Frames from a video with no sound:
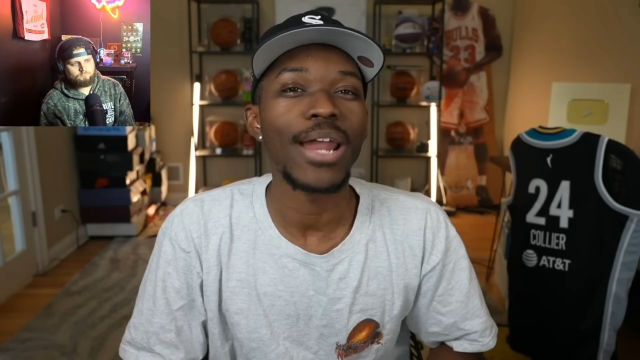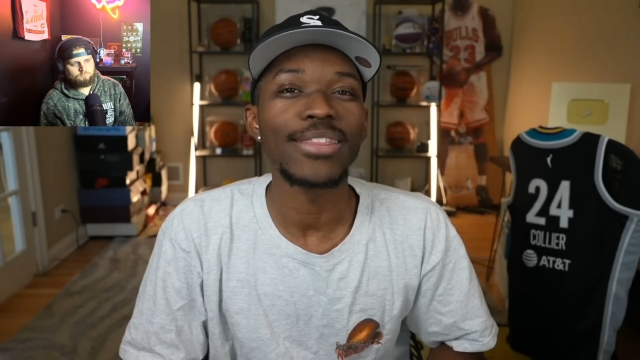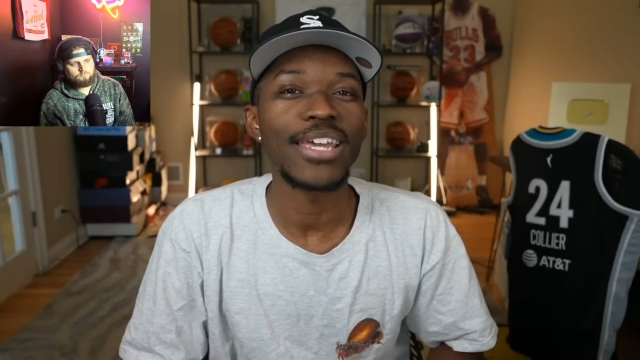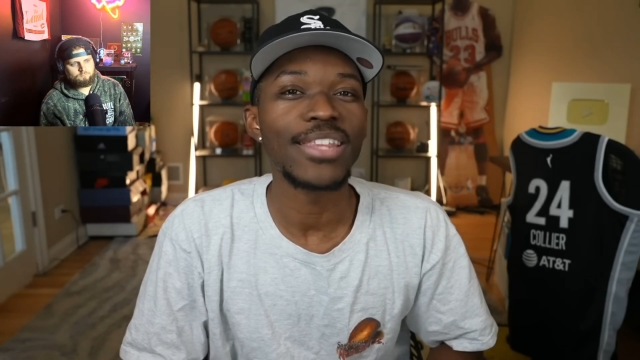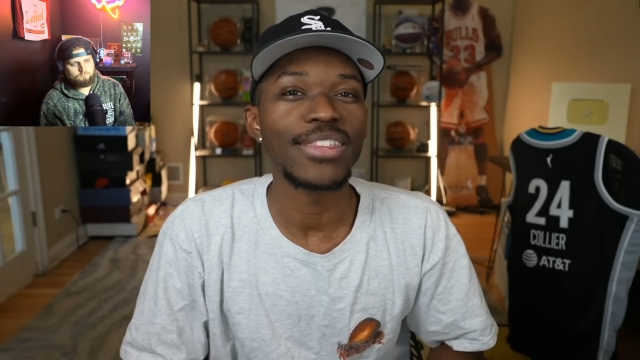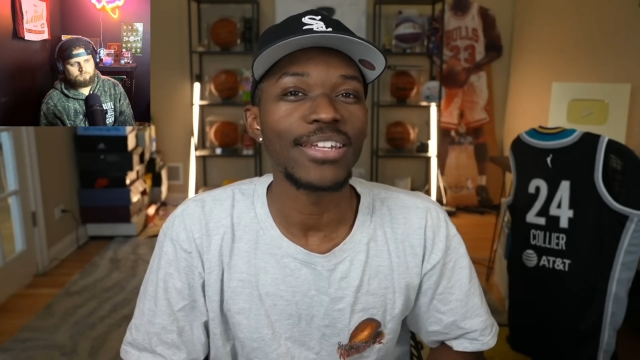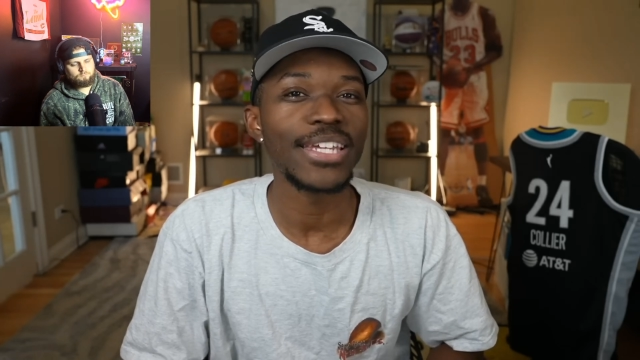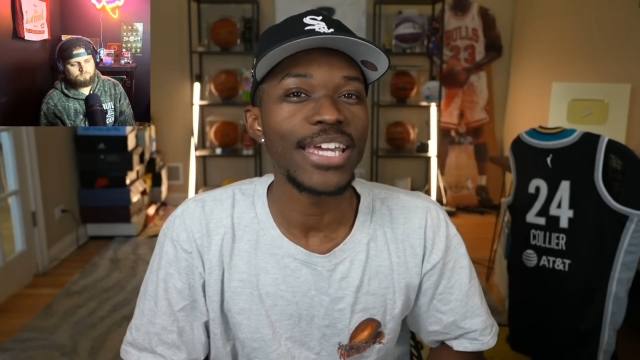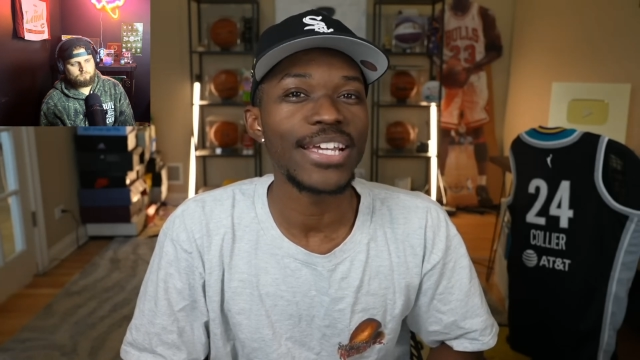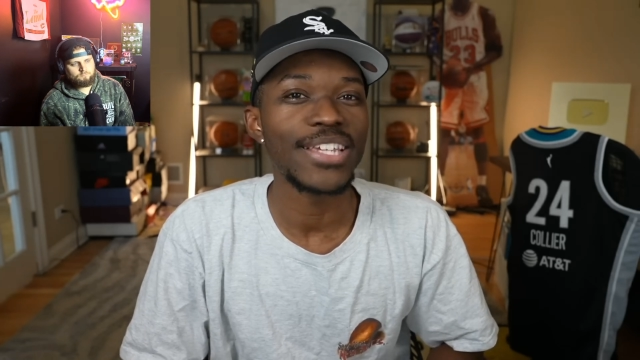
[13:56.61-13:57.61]
And I think that the
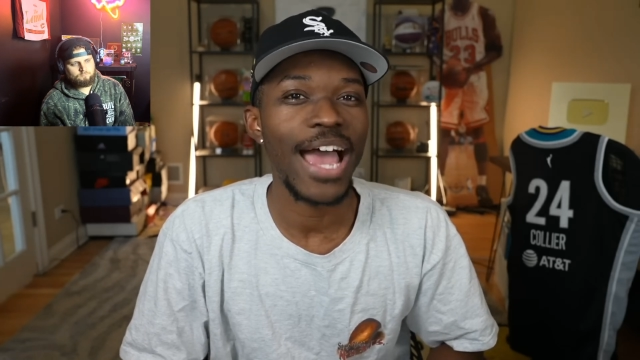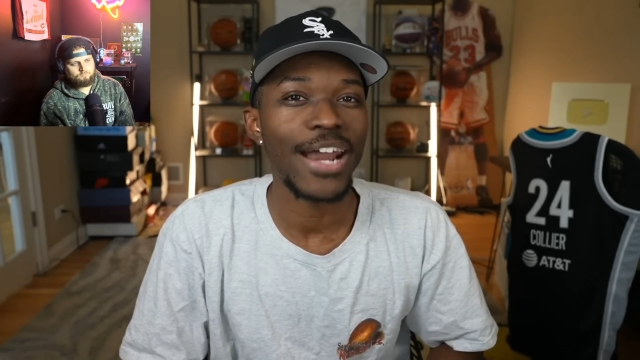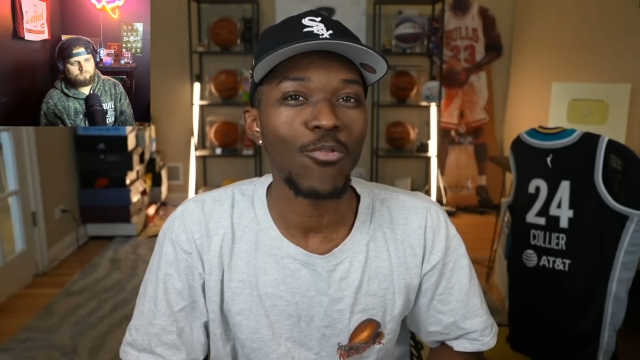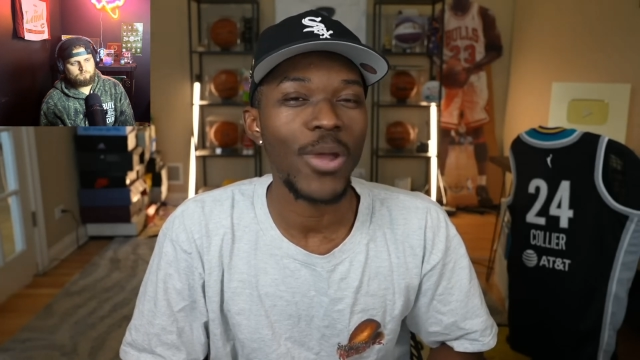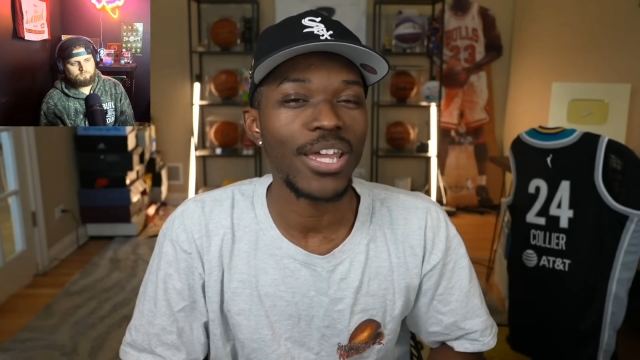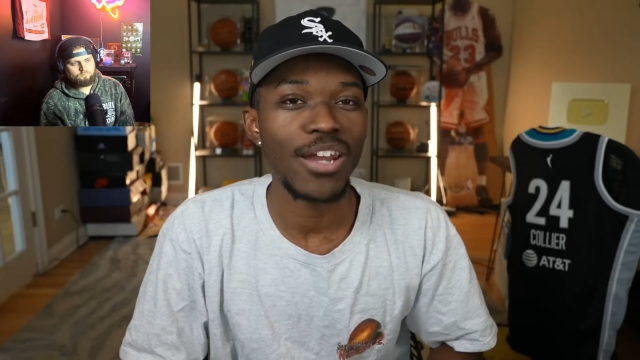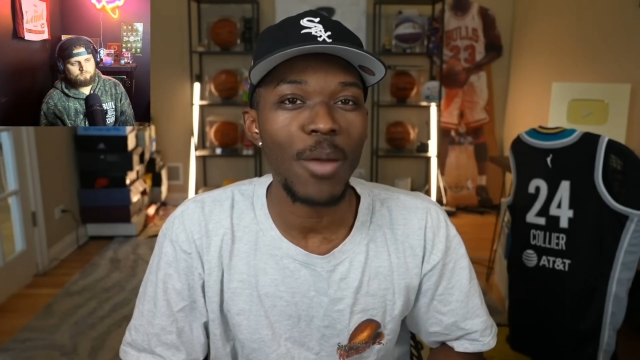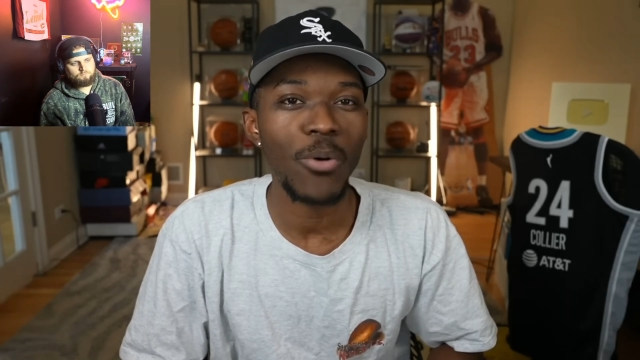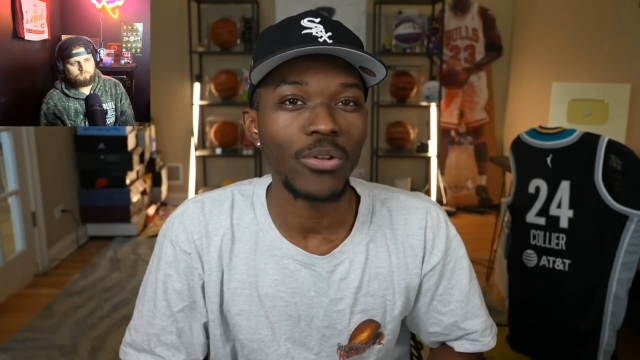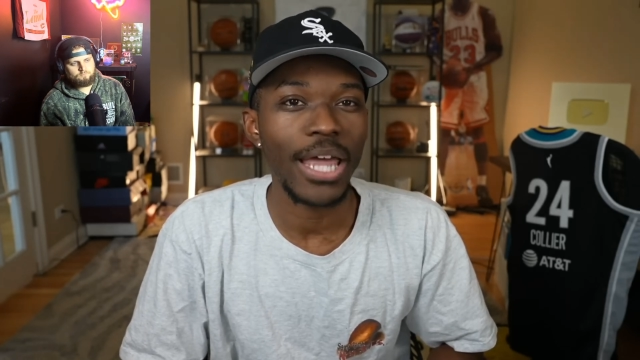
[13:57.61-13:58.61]
league is kind of waking
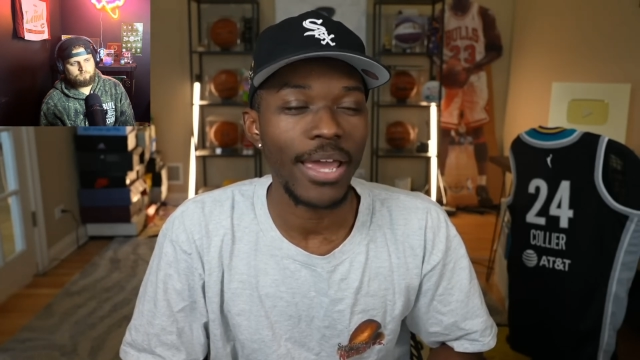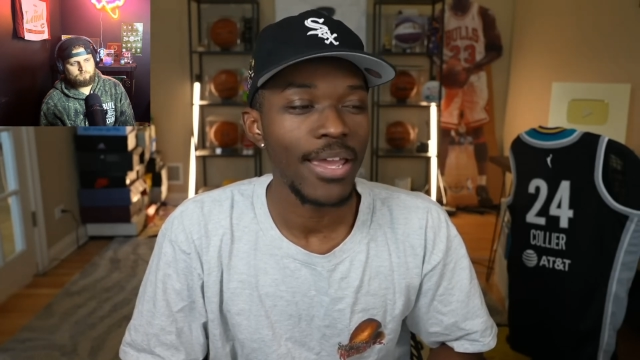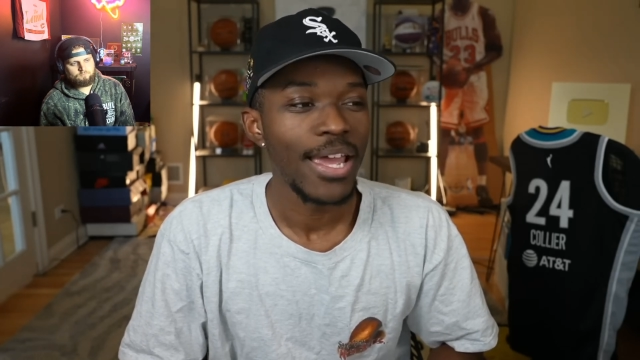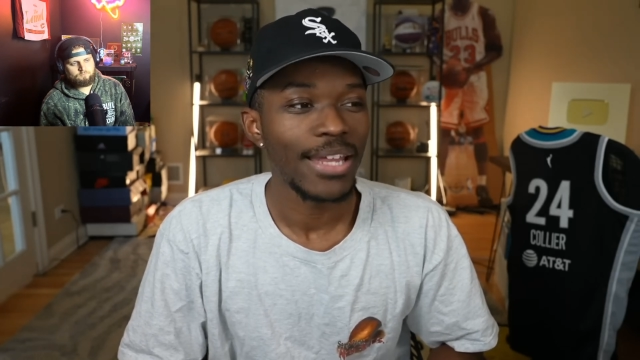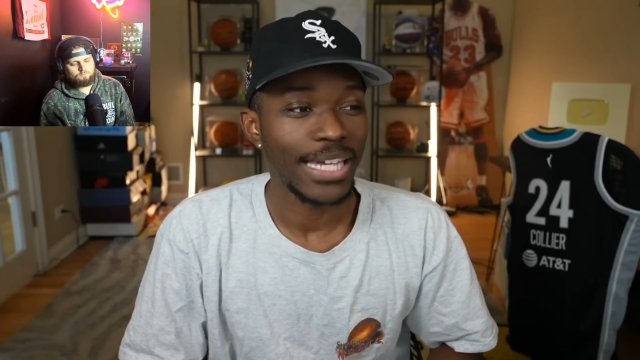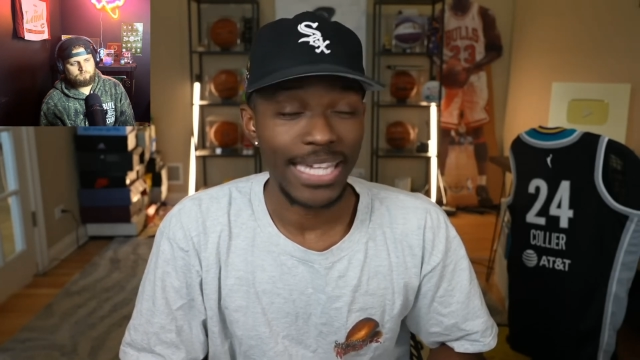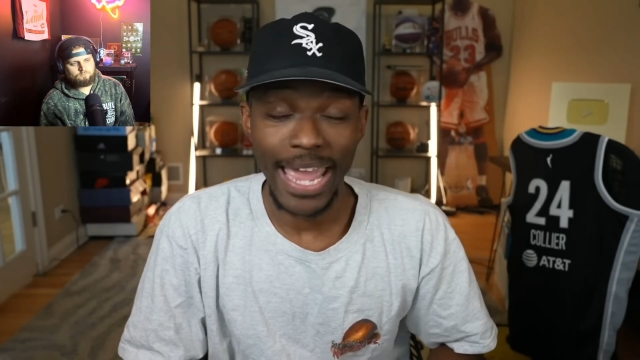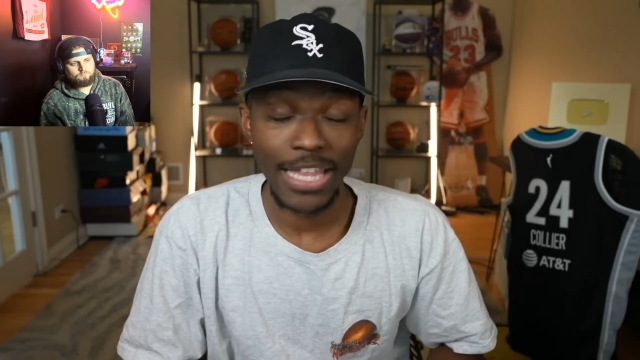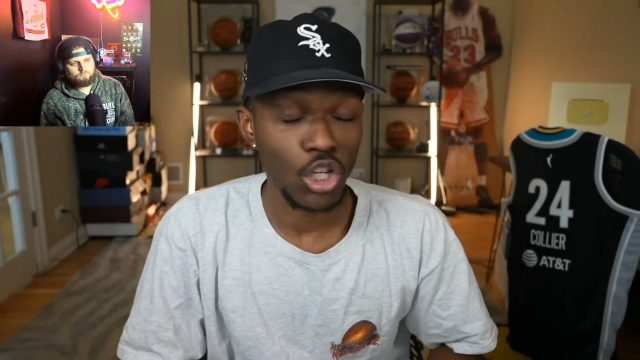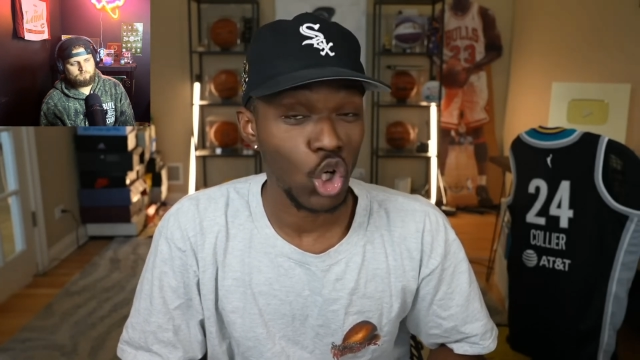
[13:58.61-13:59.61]
up on that. Like, he
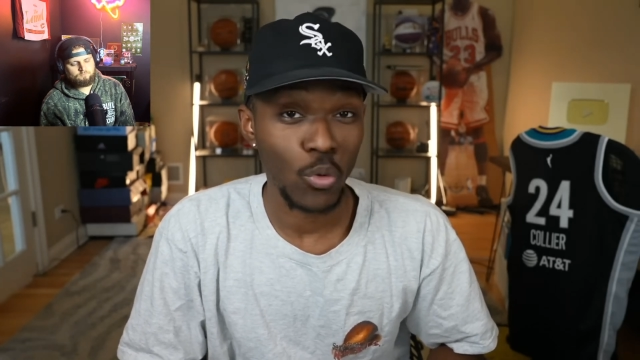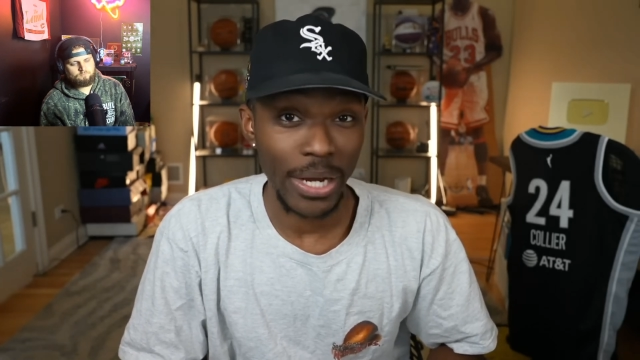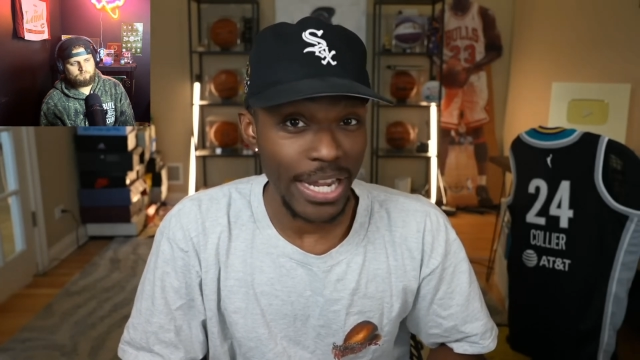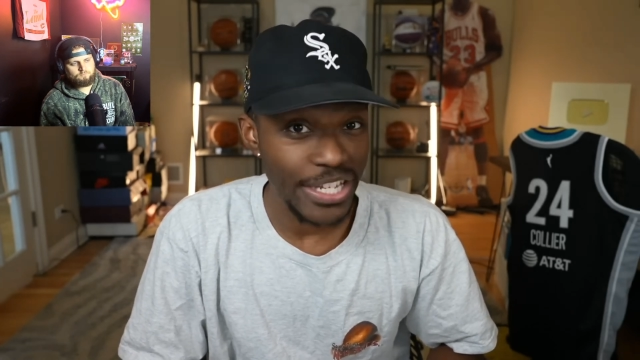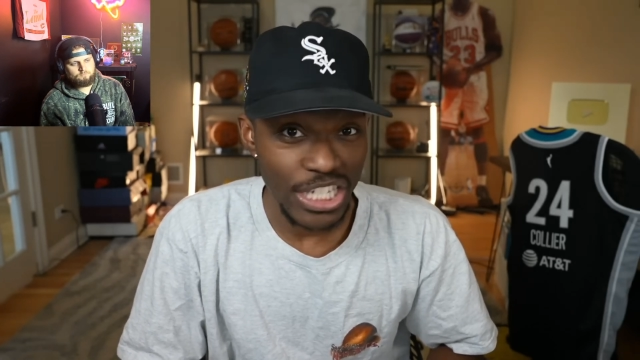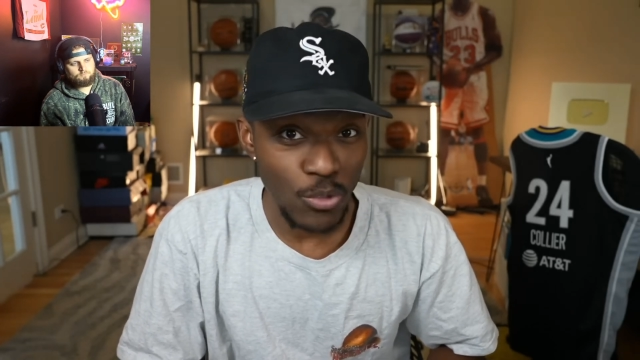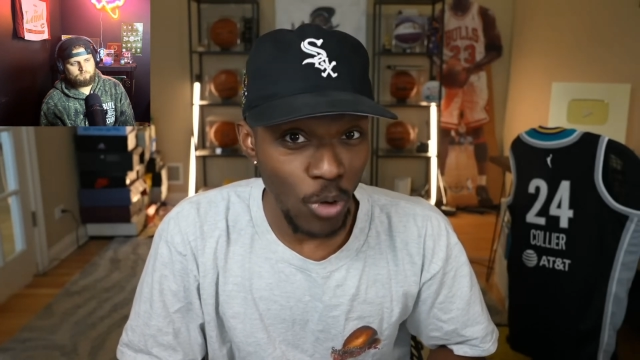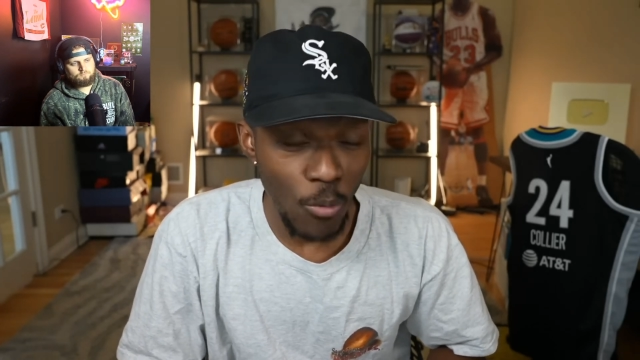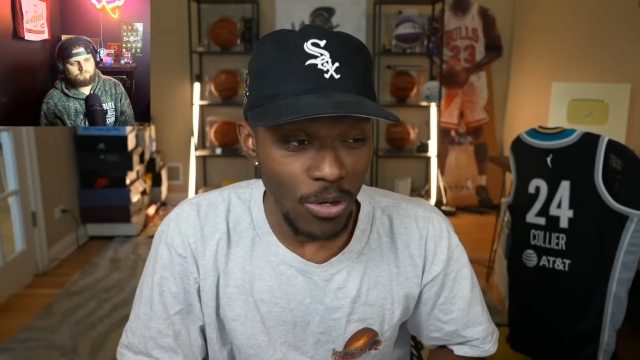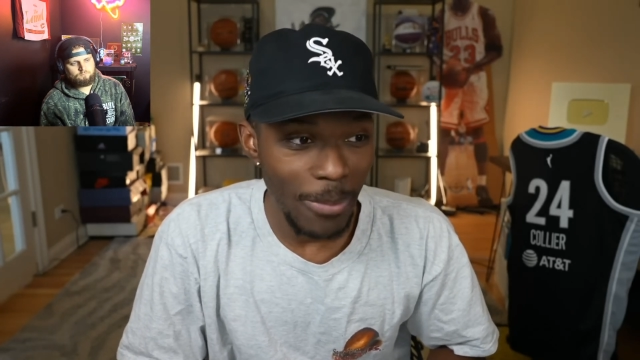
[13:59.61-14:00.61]
had the crazy
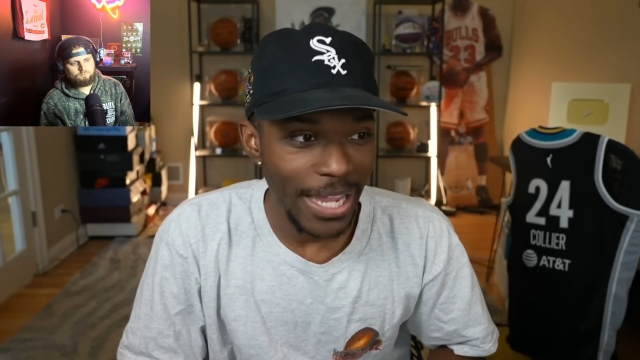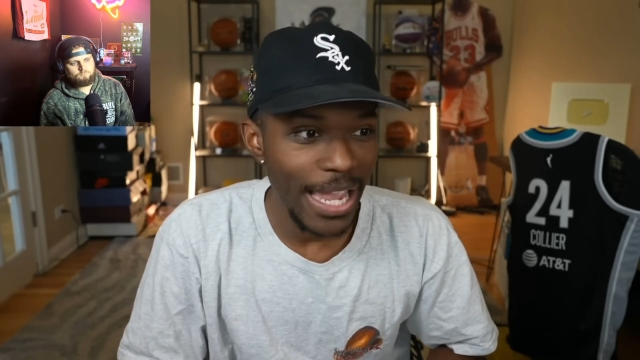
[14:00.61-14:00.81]
run with